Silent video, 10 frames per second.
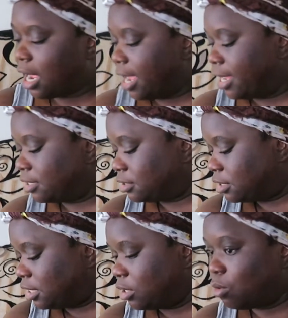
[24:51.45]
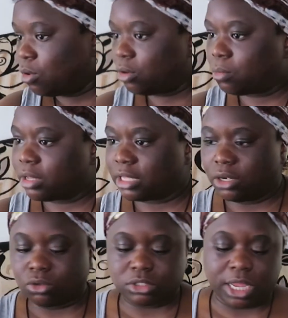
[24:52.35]
and the one
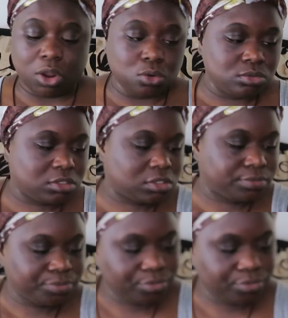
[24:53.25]
that looks like oats